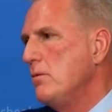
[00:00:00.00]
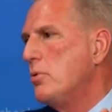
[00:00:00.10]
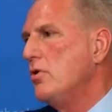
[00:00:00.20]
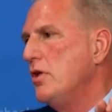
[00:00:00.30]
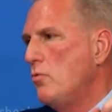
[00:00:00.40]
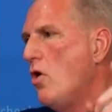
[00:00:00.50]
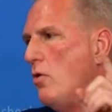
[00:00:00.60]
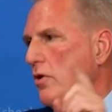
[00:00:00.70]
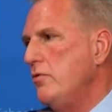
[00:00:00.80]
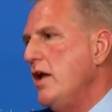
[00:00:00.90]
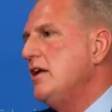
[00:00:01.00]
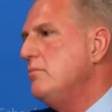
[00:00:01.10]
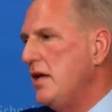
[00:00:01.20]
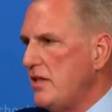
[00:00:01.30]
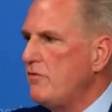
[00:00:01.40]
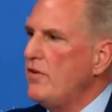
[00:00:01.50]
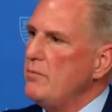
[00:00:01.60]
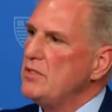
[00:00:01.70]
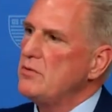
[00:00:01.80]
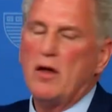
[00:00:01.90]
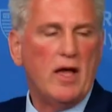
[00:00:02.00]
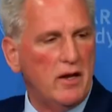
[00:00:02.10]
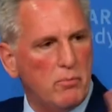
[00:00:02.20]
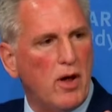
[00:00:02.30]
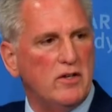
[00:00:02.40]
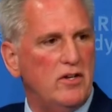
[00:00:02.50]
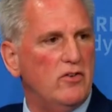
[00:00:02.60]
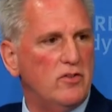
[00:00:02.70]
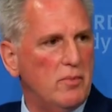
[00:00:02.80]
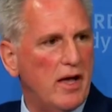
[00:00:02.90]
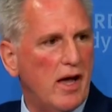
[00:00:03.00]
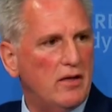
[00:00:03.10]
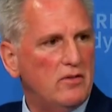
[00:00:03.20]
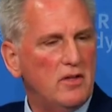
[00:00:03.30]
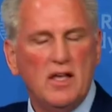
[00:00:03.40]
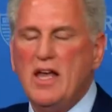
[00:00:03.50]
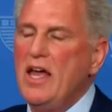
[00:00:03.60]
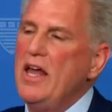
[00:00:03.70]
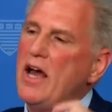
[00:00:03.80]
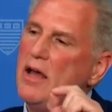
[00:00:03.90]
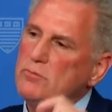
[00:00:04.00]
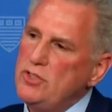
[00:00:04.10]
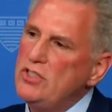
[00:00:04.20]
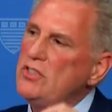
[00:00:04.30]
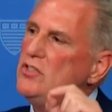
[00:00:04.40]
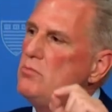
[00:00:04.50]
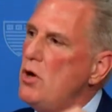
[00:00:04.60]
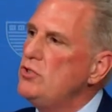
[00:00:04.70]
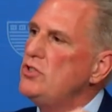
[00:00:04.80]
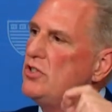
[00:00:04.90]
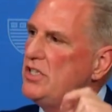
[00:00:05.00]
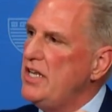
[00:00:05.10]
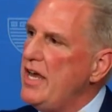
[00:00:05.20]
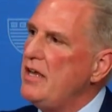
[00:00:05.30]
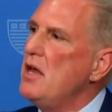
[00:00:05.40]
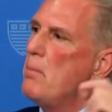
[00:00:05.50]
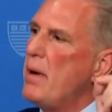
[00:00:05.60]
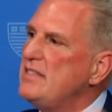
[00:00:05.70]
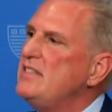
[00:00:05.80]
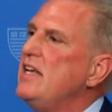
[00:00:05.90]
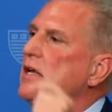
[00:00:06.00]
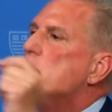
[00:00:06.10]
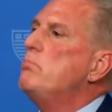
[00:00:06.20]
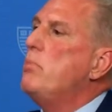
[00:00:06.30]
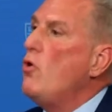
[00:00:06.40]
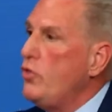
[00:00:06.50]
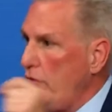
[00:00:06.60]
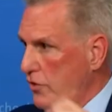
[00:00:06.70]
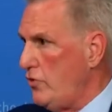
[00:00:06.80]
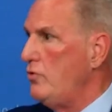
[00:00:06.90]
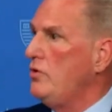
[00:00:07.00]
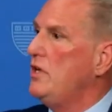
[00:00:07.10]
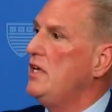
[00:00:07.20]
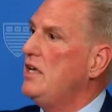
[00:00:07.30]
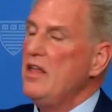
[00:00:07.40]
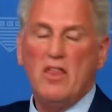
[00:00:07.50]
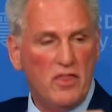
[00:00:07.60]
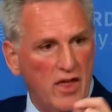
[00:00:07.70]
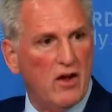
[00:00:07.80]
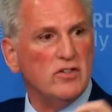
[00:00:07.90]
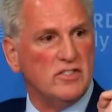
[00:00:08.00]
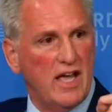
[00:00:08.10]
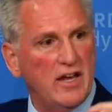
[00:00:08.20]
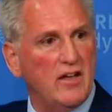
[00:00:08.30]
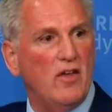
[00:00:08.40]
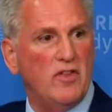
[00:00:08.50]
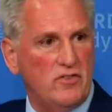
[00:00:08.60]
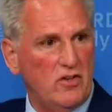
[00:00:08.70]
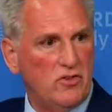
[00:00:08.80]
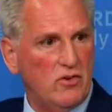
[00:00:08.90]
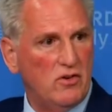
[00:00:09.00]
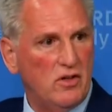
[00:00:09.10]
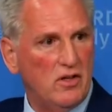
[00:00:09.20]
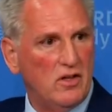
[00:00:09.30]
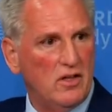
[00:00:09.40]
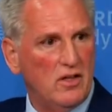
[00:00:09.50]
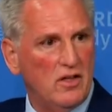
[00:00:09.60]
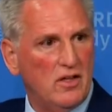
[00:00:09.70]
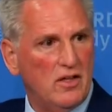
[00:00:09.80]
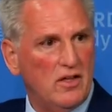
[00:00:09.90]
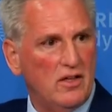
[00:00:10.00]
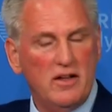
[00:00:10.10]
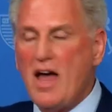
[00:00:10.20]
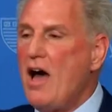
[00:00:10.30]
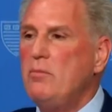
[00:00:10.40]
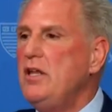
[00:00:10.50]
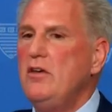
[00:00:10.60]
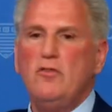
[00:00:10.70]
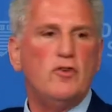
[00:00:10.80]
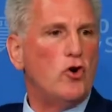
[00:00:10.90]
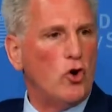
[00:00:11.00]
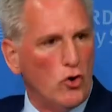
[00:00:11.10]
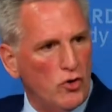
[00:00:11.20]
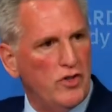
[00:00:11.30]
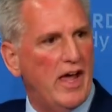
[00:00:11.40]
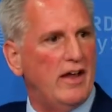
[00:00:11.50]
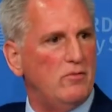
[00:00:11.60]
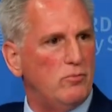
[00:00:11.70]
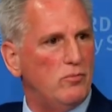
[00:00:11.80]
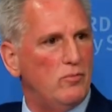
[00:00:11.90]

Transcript: the Berlin Wall when Reagan made that famous quote, and it brought tears to my eyes. And I am just as emotional today by seeing both of you there standing on this issue. Now, how many of you even heard that